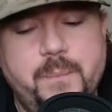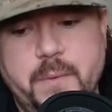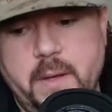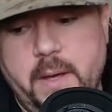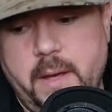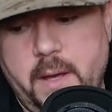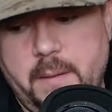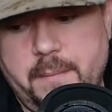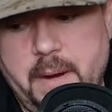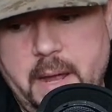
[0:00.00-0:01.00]

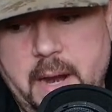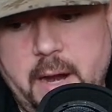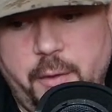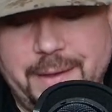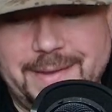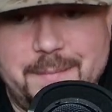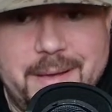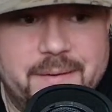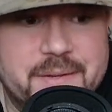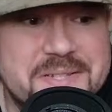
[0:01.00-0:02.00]
I don't think they
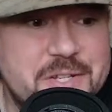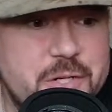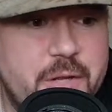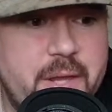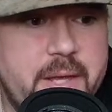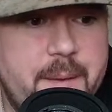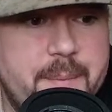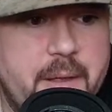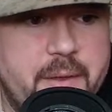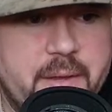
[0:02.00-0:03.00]
made a decision on that yet,
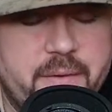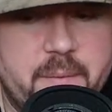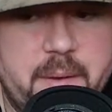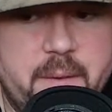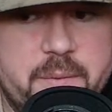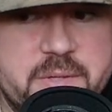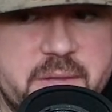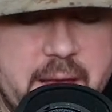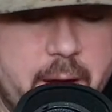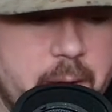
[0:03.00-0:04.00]
but I think that's something that was
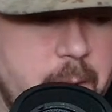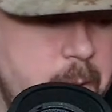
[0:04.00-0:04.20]
there.